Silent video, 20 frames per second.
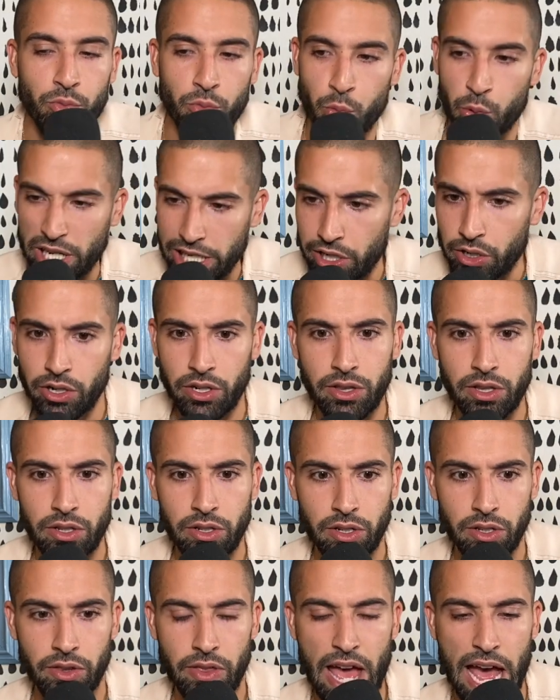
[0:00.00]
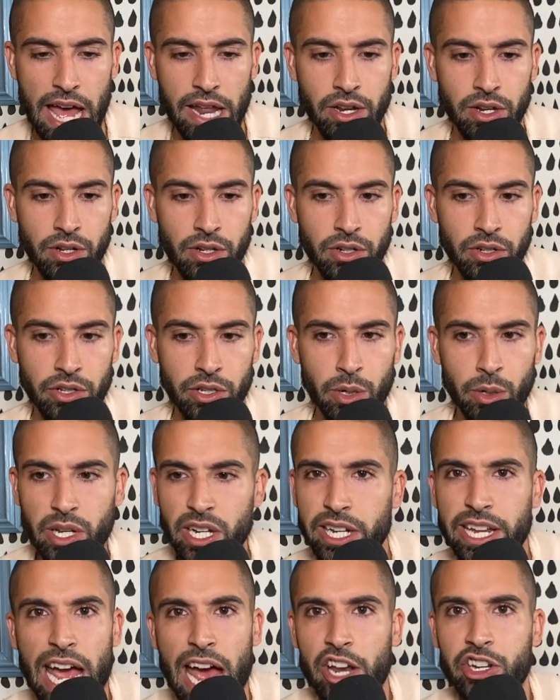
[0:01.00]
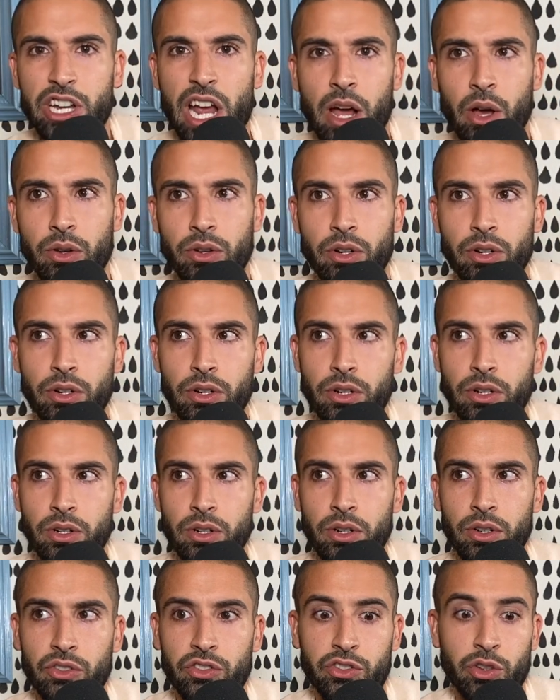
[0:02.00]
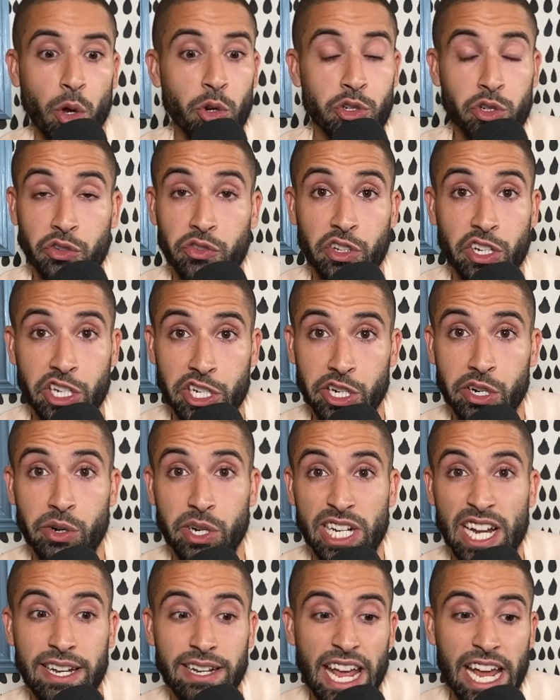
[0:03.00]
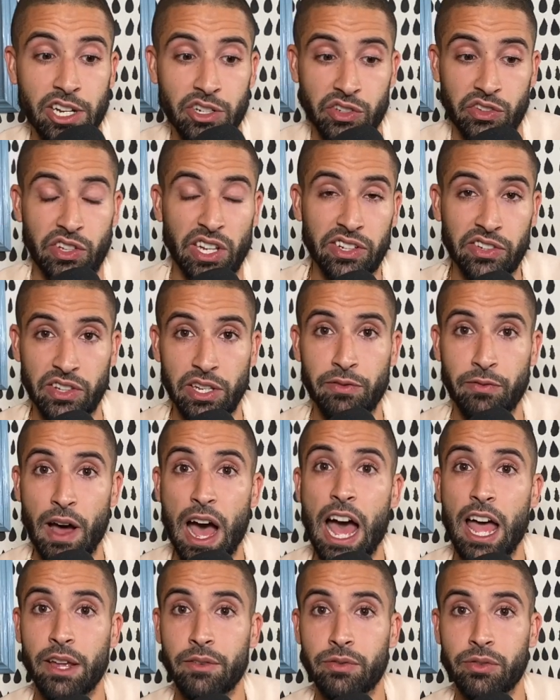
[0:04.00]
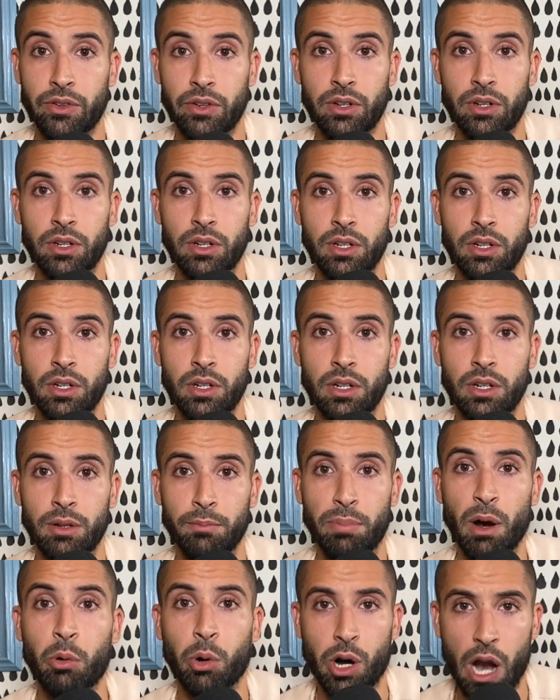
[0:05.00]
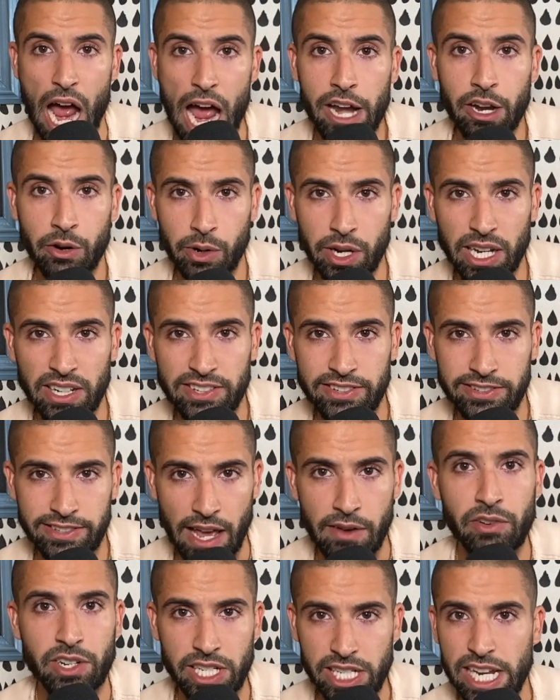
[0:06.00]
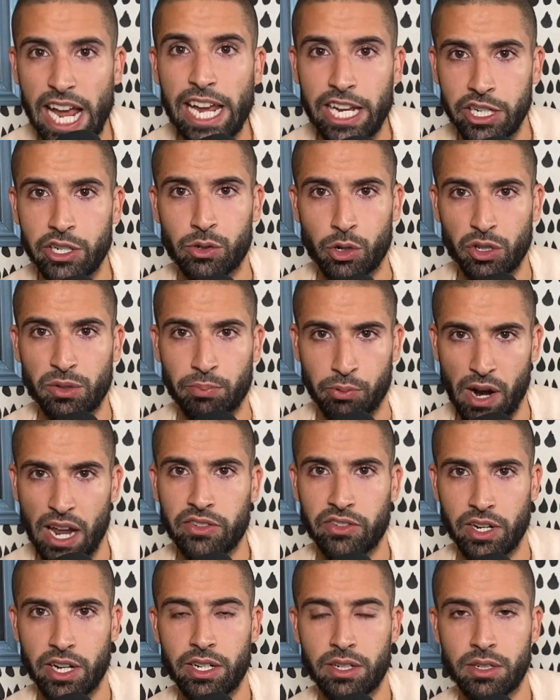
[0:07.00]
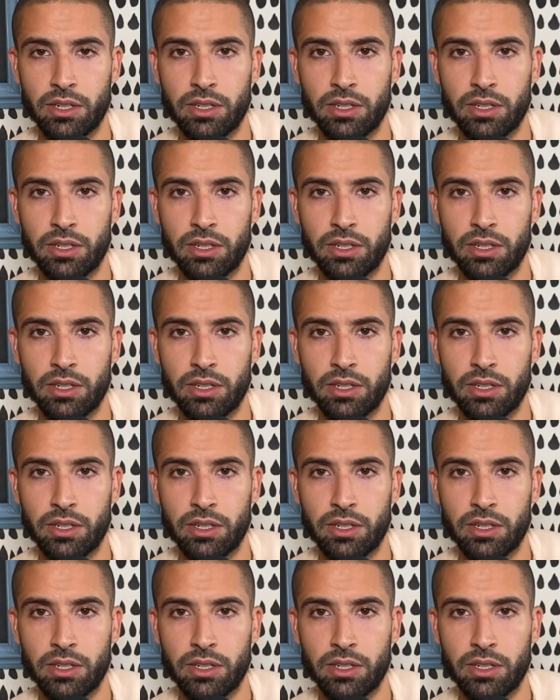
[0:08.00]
weird that you can cash out Social Security at age 65, but we're hiring a 78 year old president.